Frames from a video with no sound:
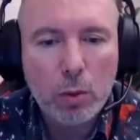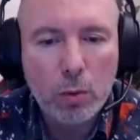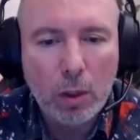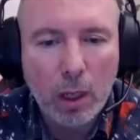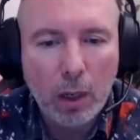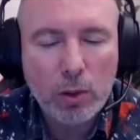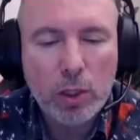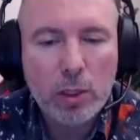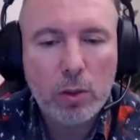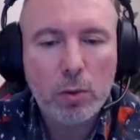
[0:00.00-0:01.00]
to
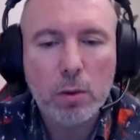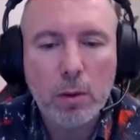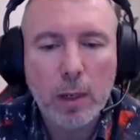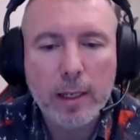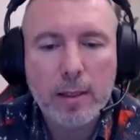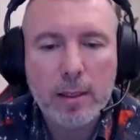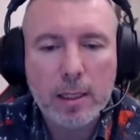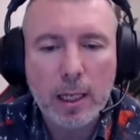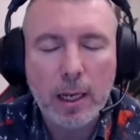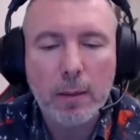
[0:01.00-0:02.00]
launch it to the right
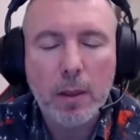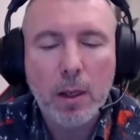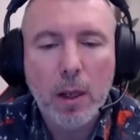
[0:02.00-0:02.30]
time.